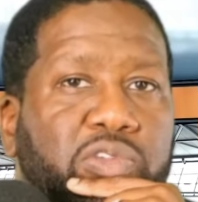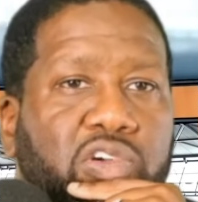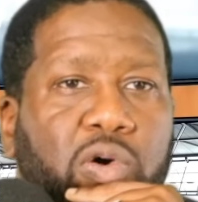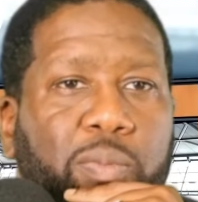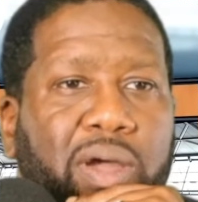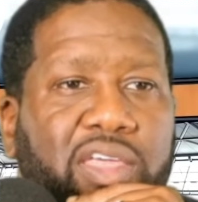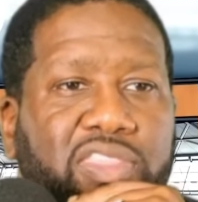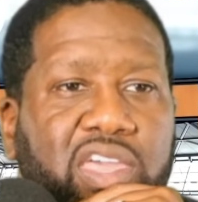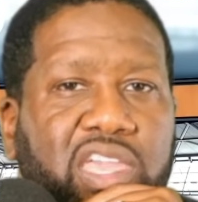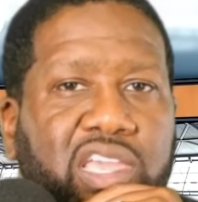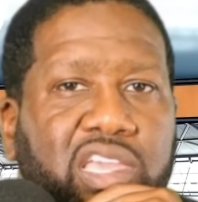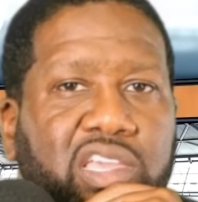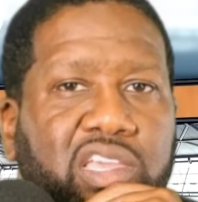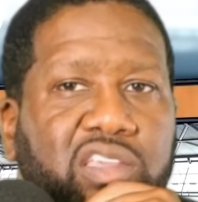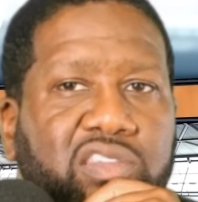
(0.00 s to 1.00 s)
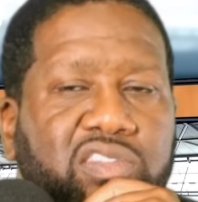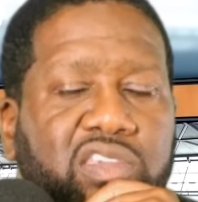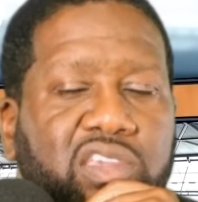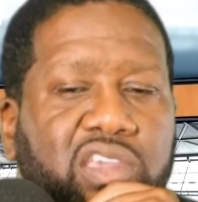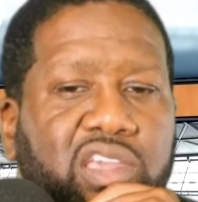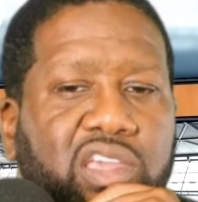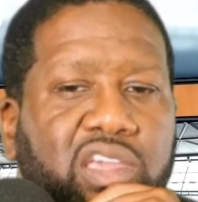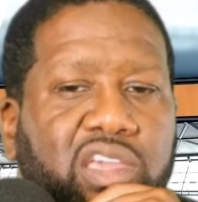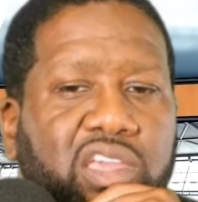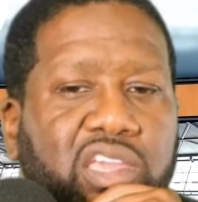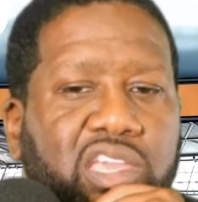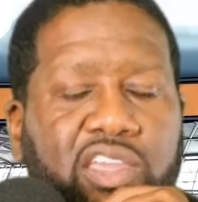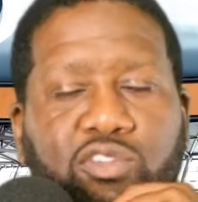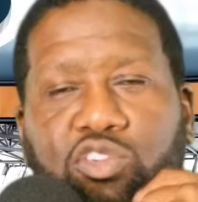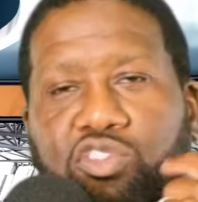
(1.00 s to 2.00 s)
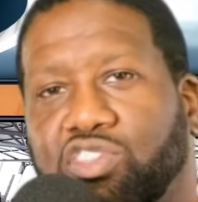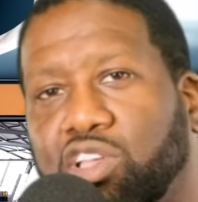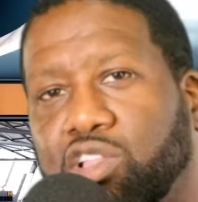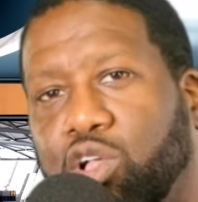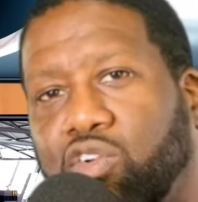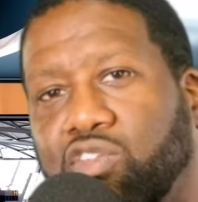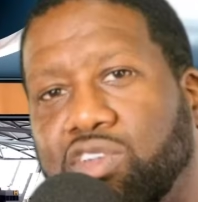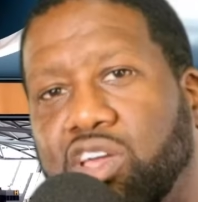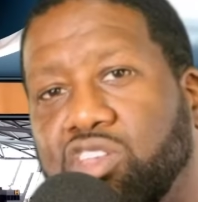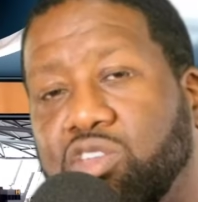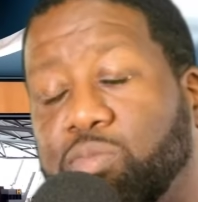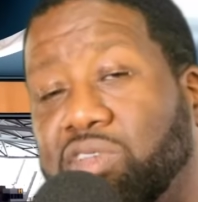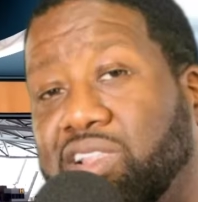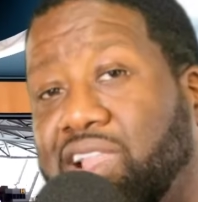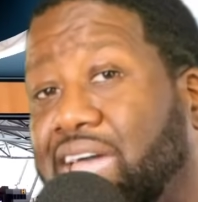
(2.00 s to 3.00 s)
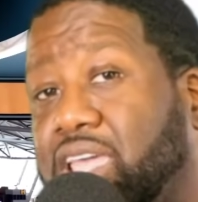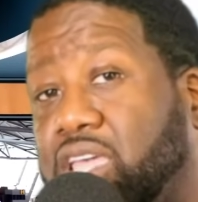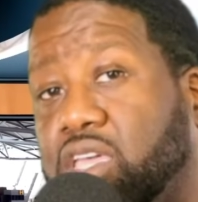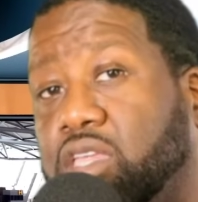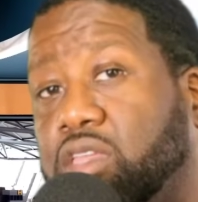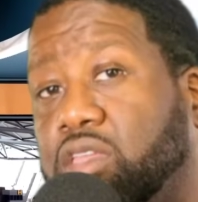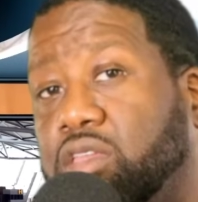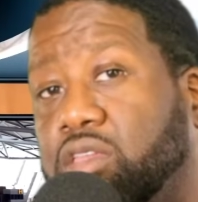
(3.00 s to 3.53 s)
So my thing is, if you're still over there, you must like it.